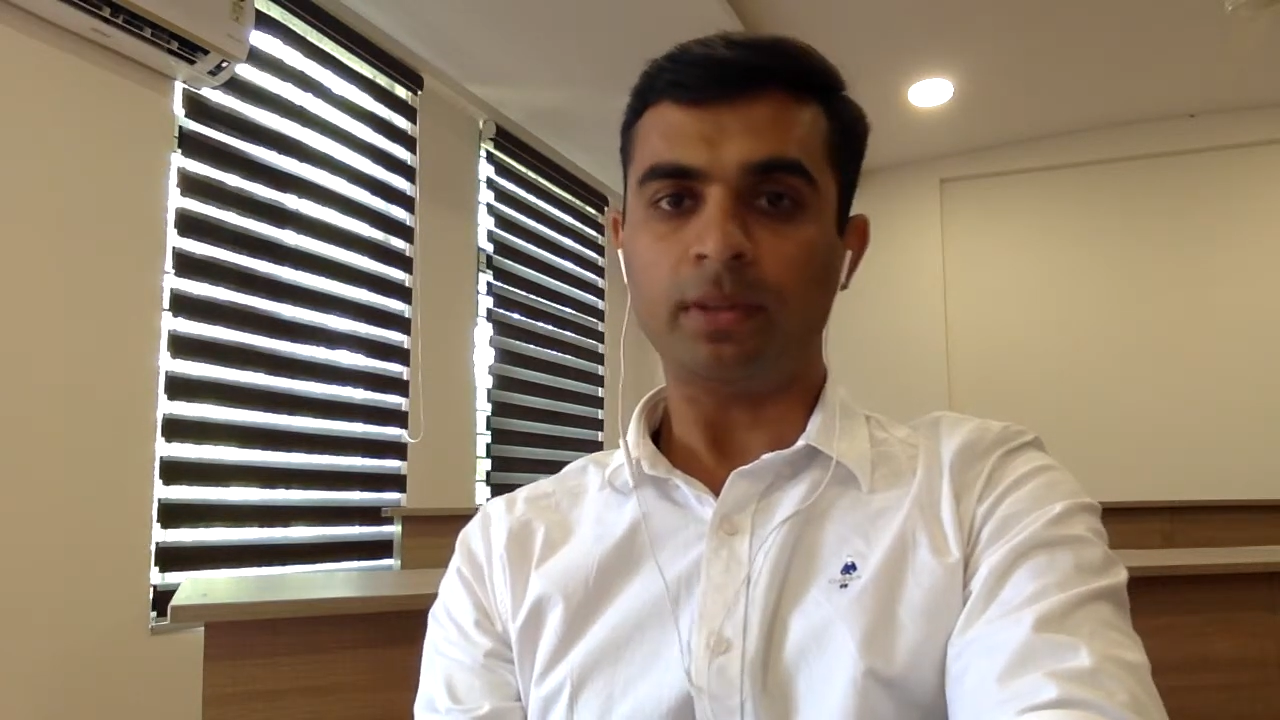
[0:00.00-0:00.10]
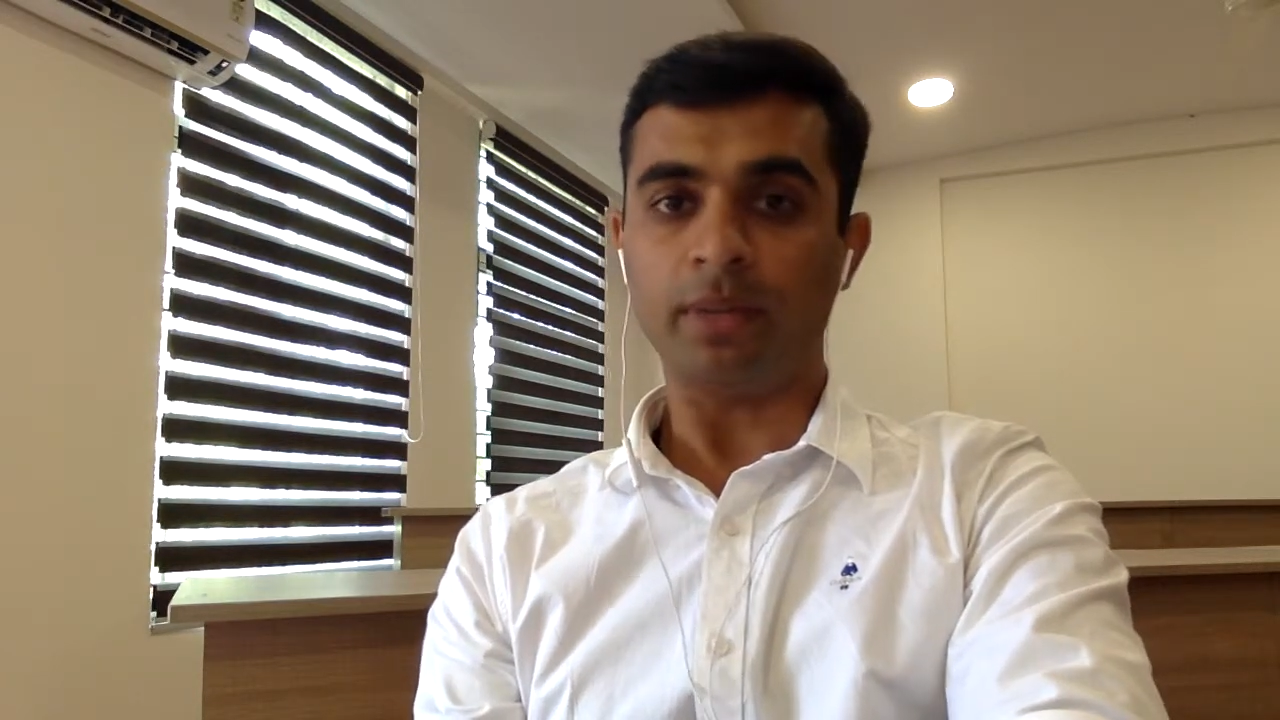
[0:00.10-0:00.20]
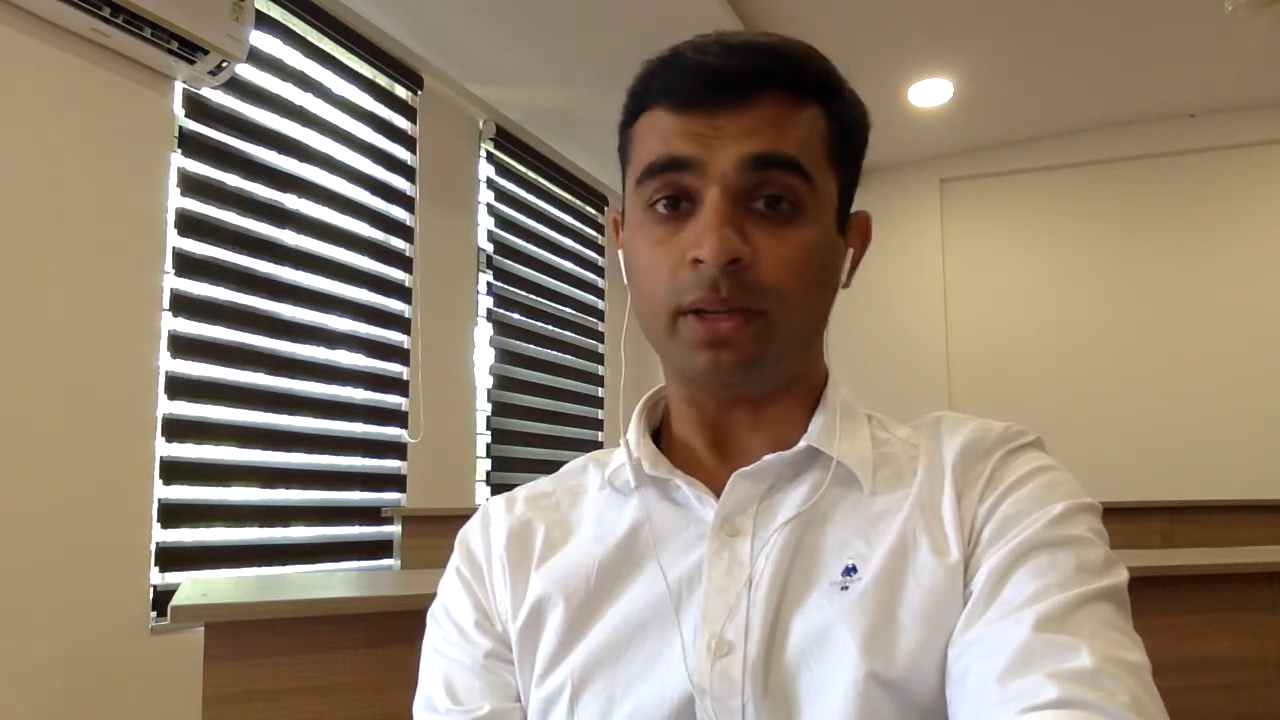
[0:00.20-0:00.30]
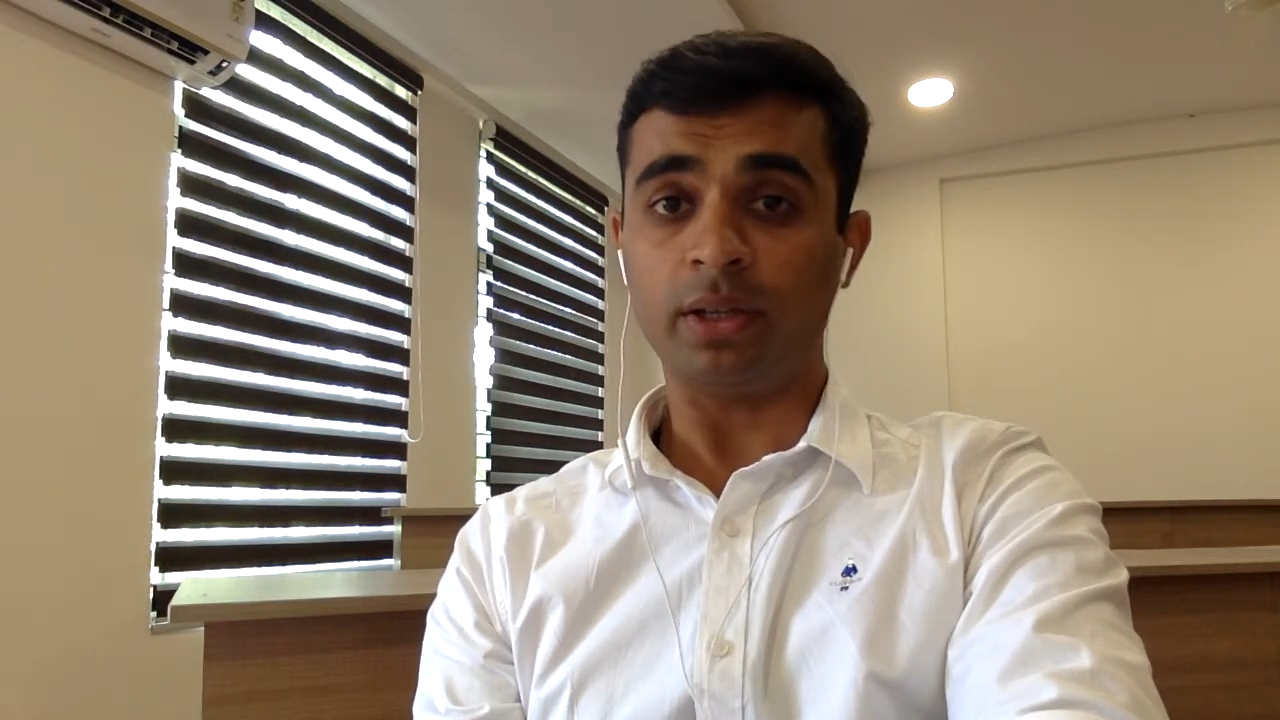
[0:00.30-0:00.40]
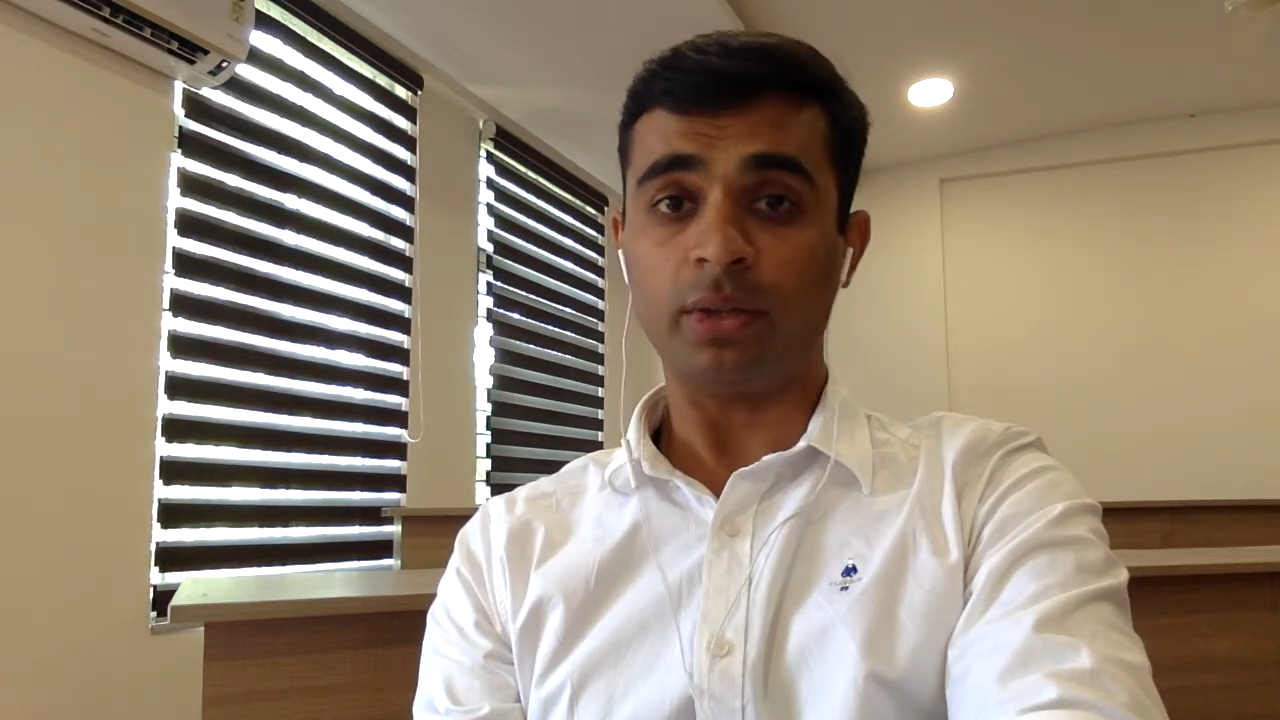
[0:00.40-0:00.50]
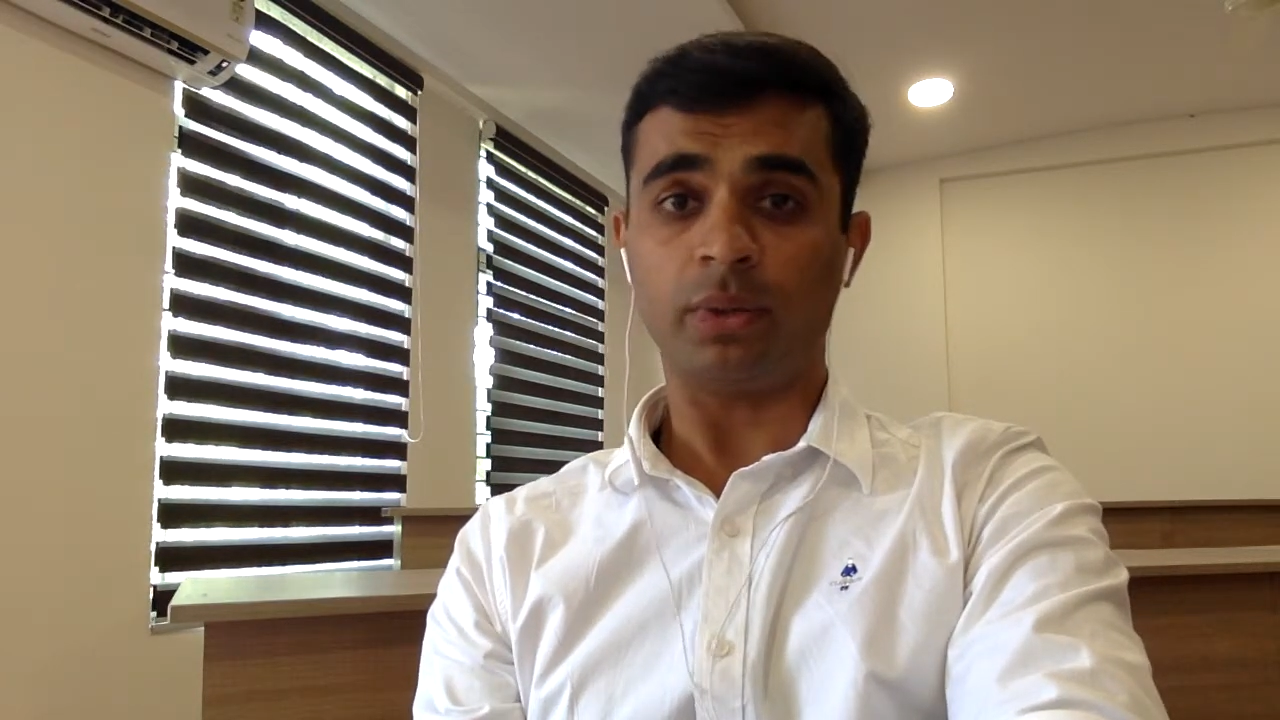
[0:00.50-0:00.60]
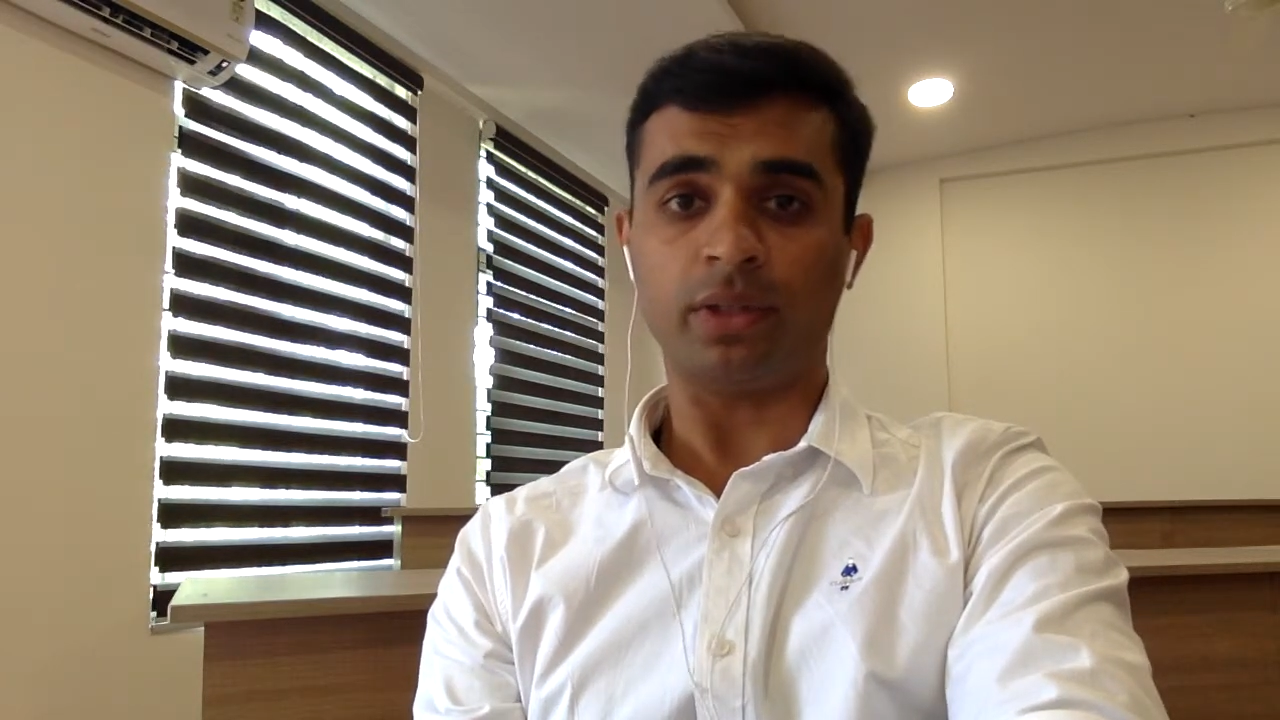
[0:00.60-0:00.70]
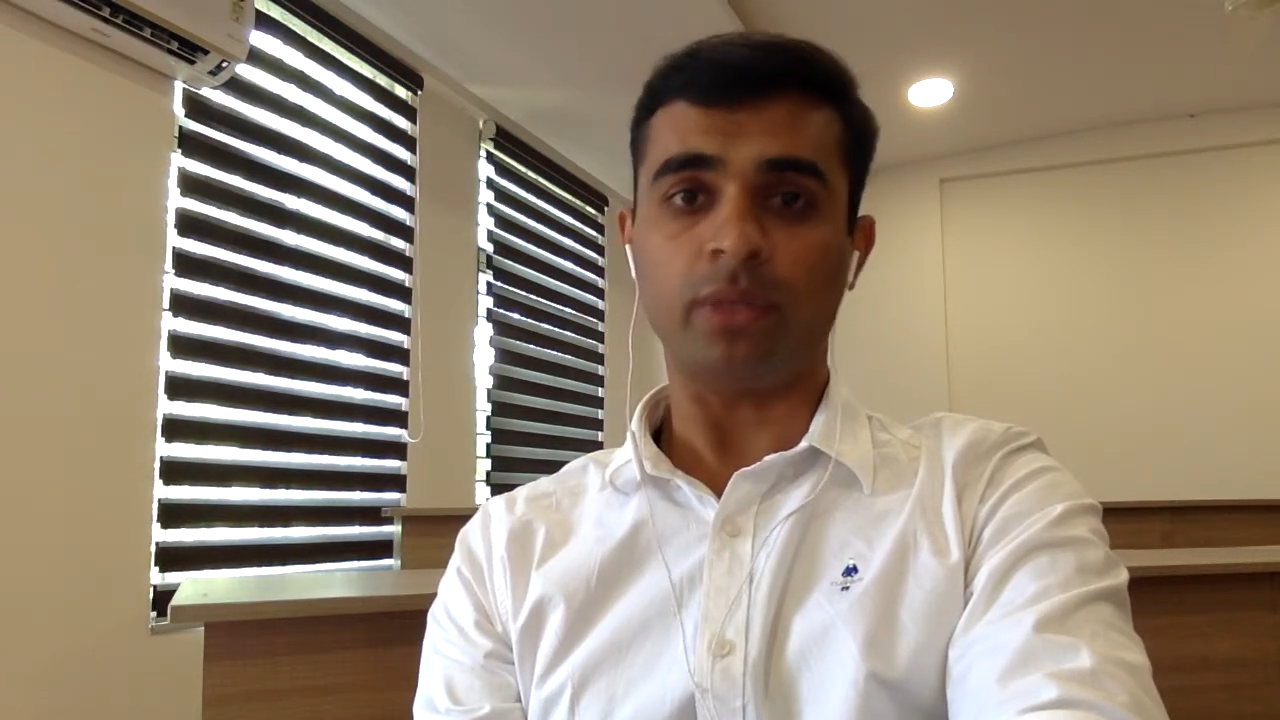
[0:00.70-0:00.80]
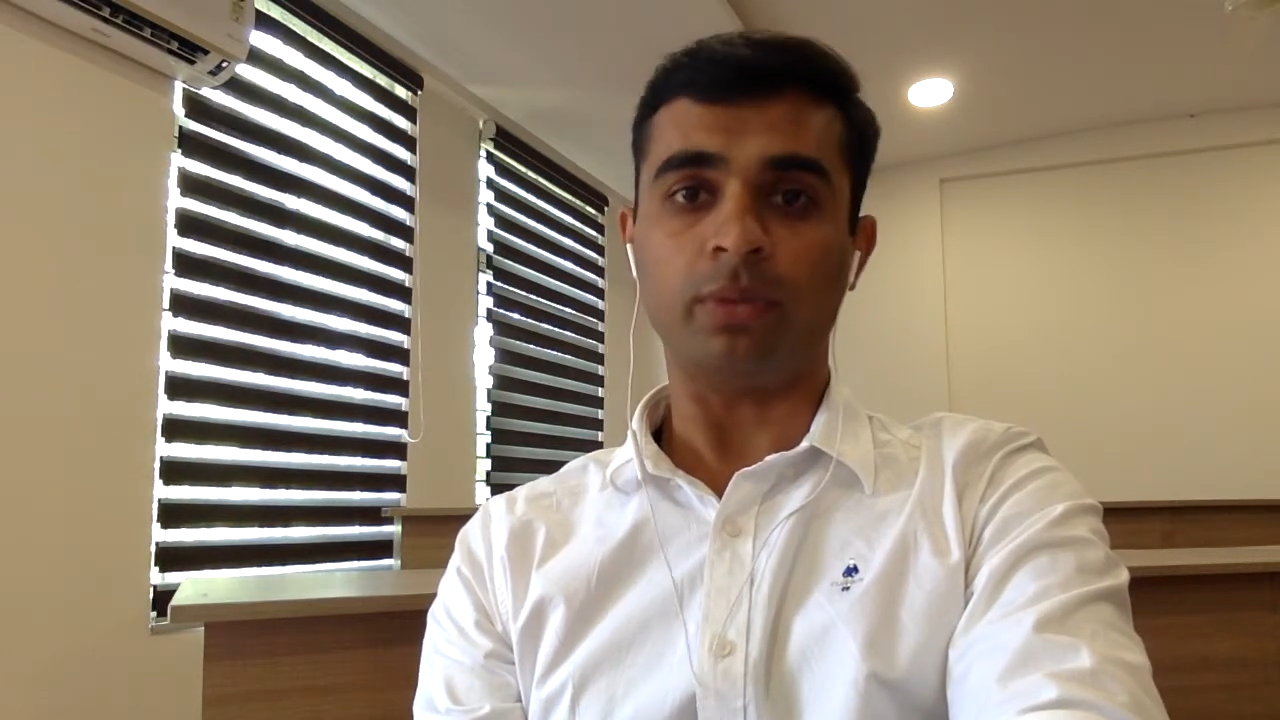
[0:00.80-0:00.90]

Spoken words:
biggest question